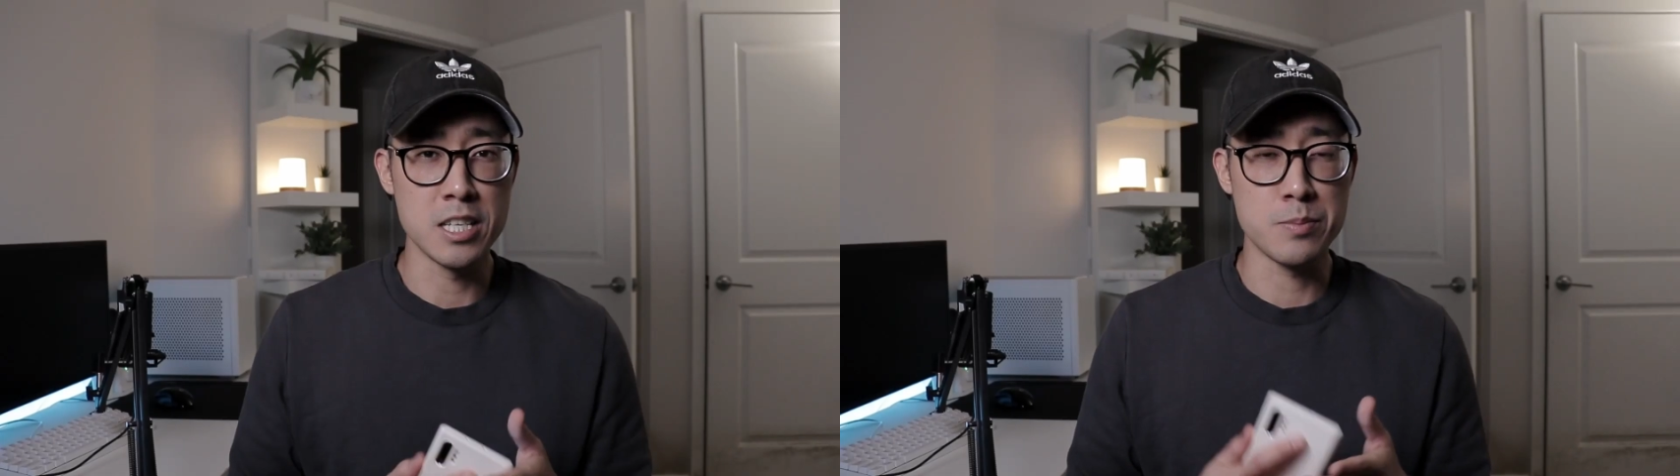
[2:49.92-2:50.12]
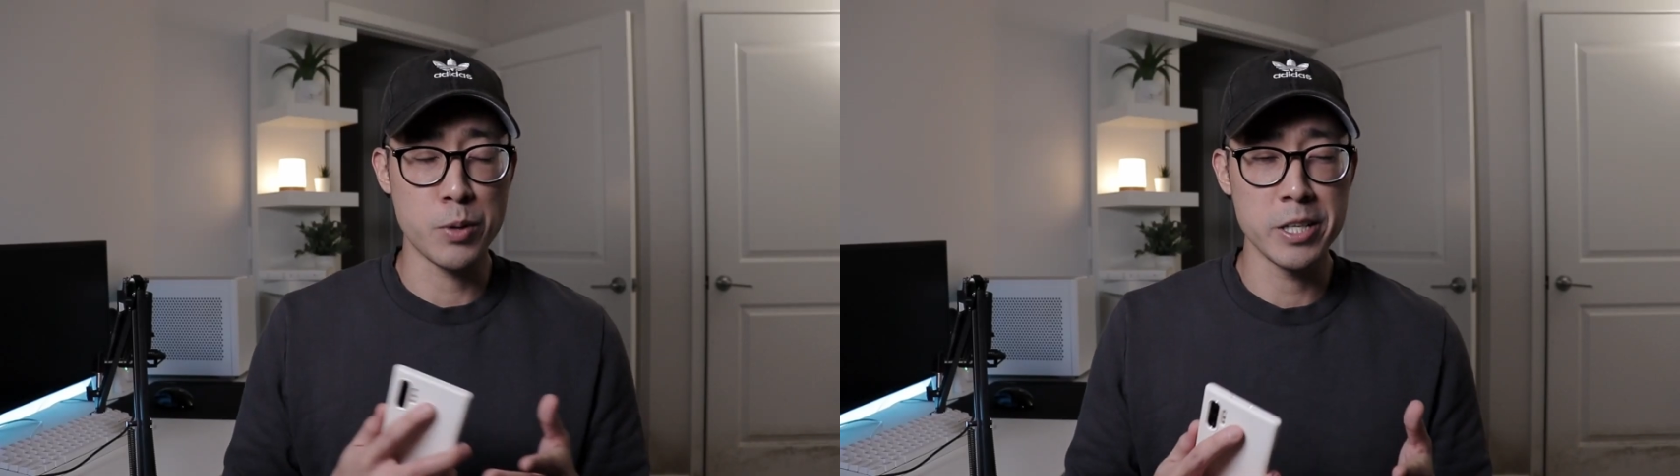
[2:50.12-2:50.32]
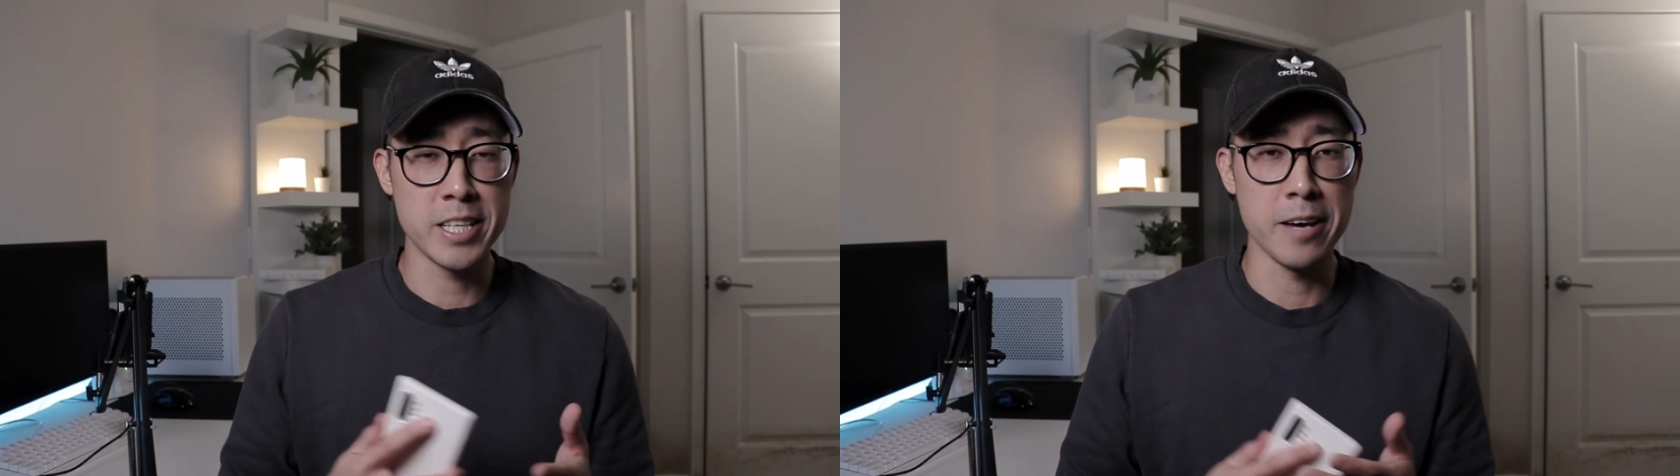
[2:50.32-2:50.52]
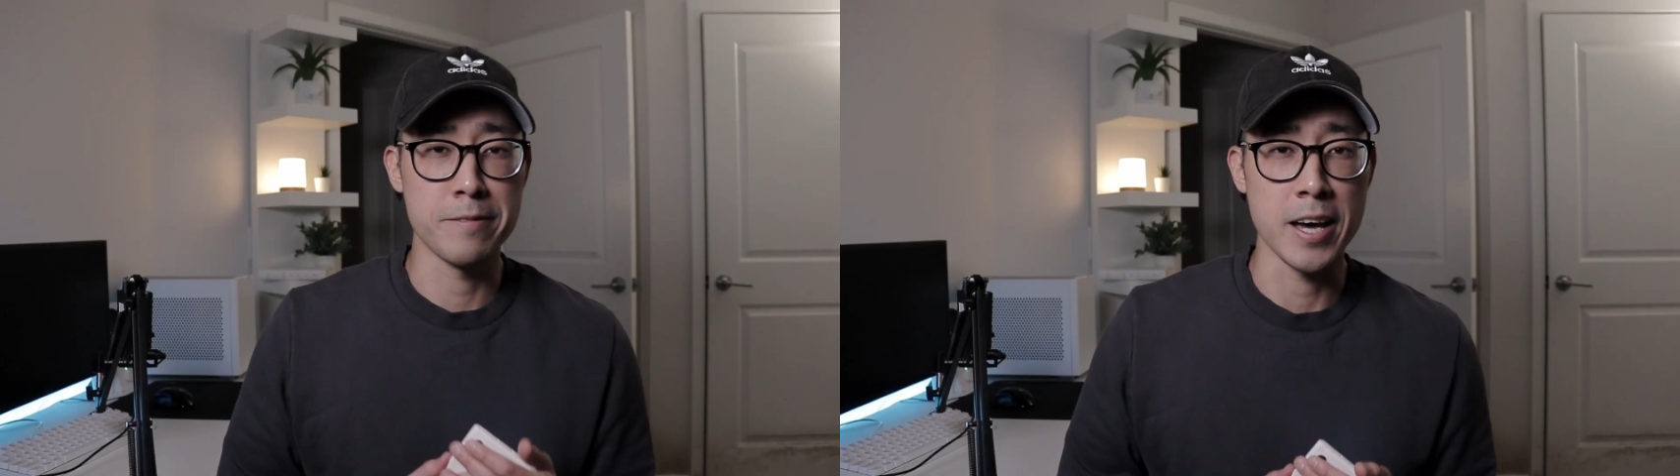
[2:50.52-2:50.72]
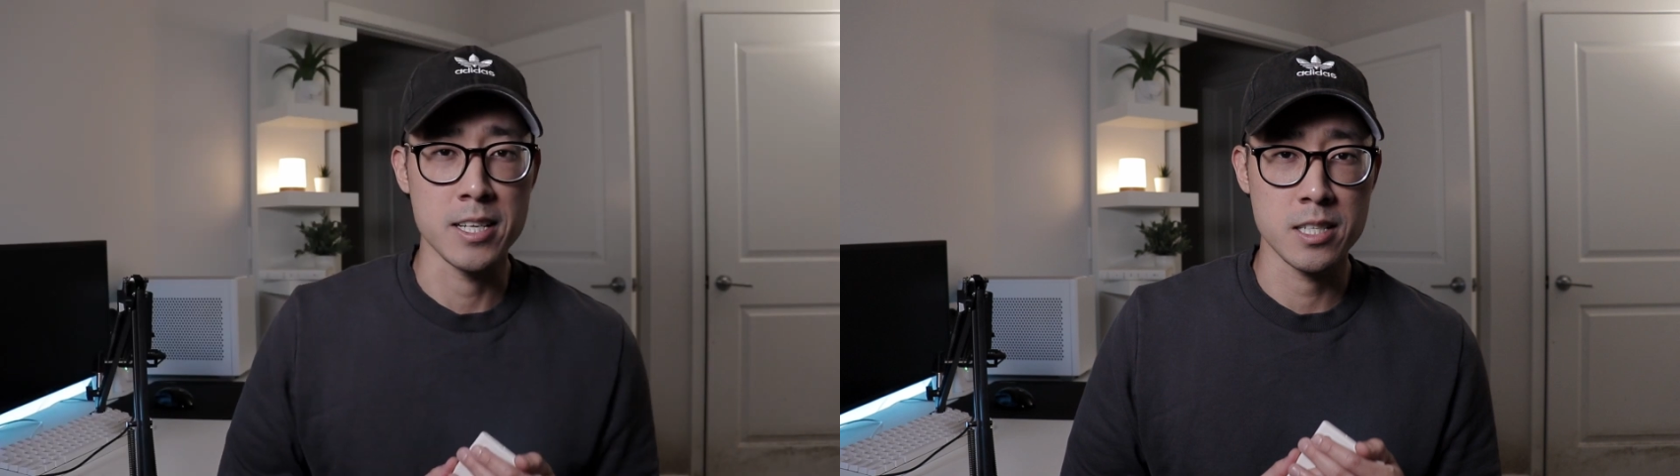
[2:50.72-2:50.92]
It's pretty damn
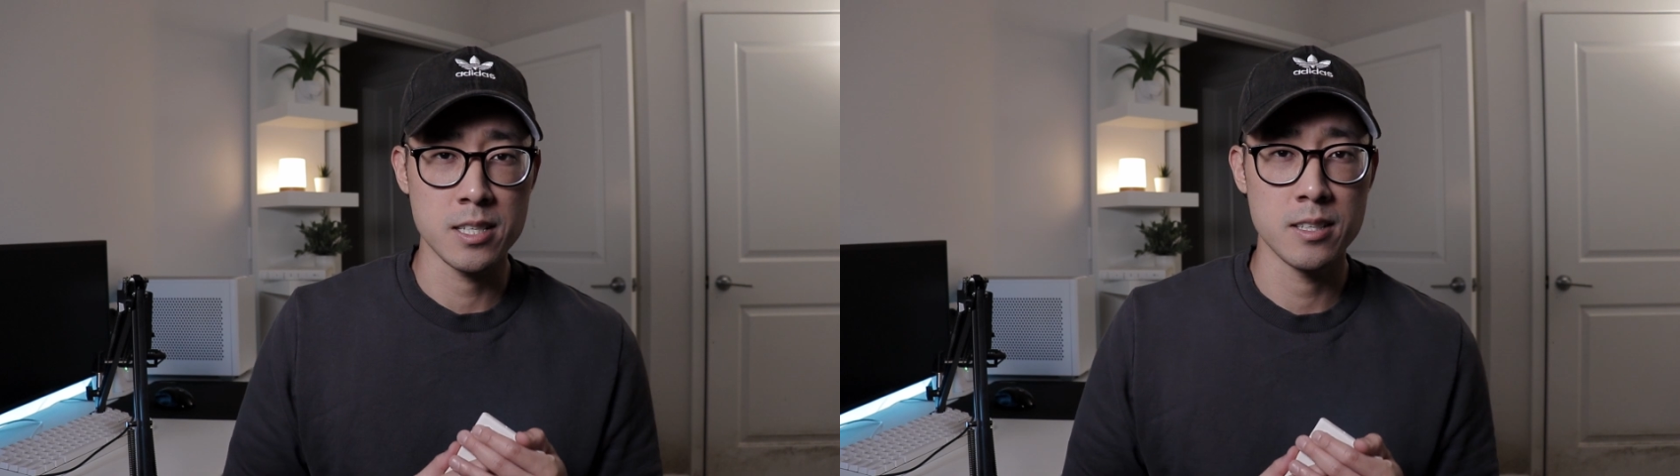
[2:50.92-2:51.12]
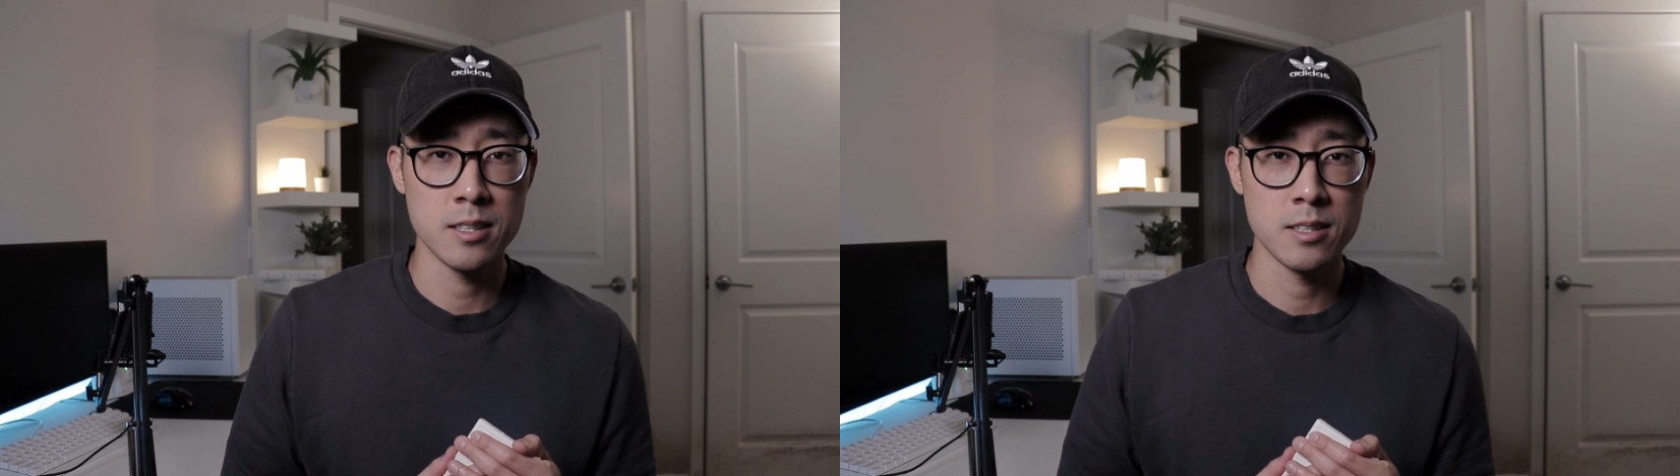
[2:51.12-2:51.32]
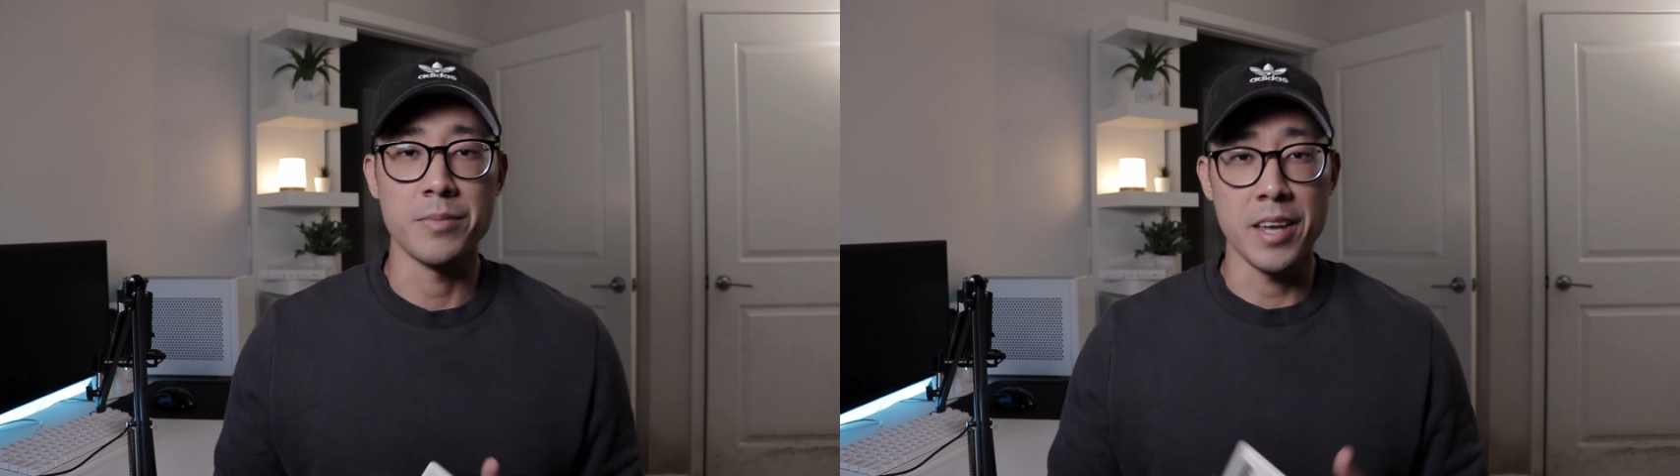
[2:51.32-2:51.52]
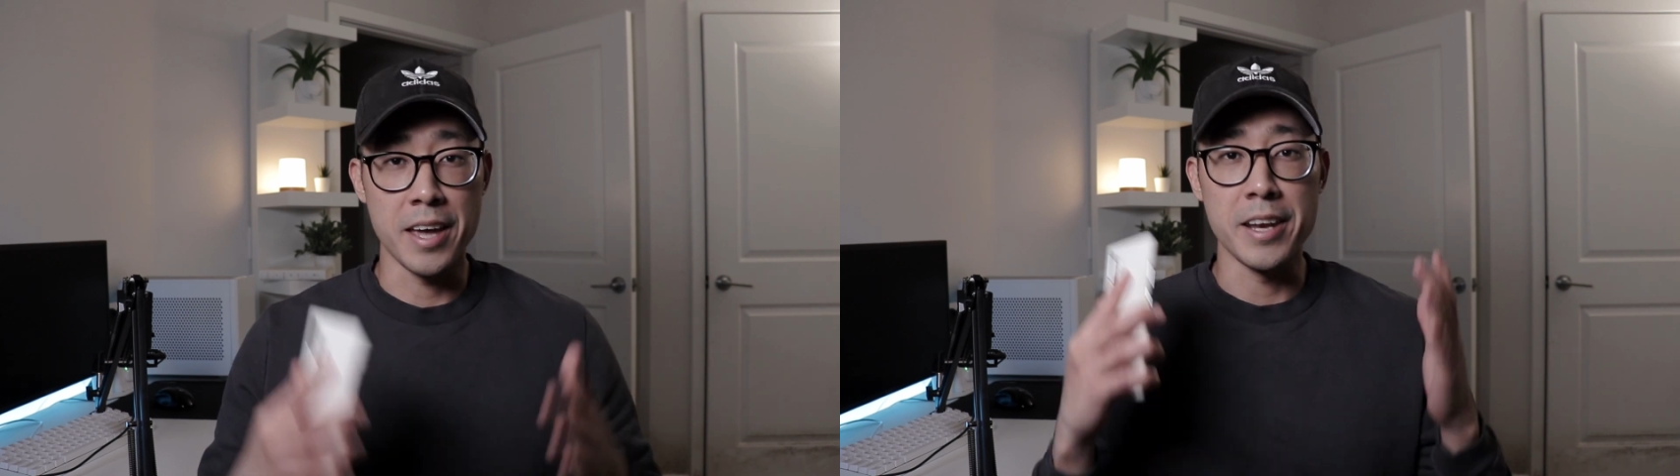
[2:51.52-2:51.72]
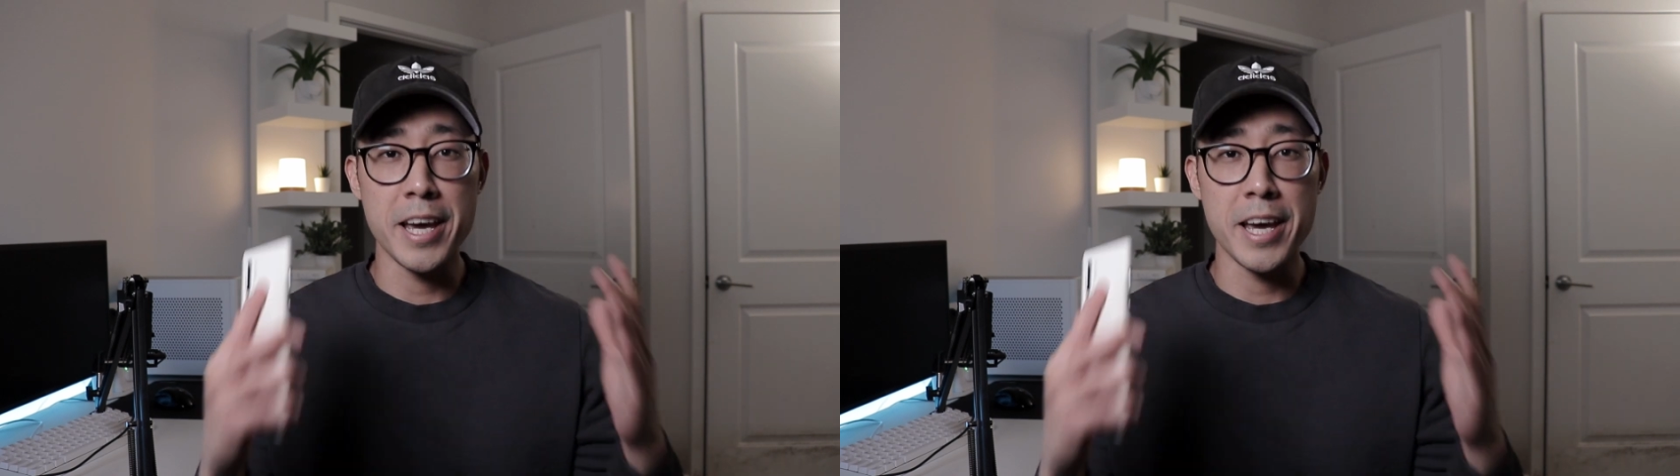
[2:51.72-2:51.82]
fast. And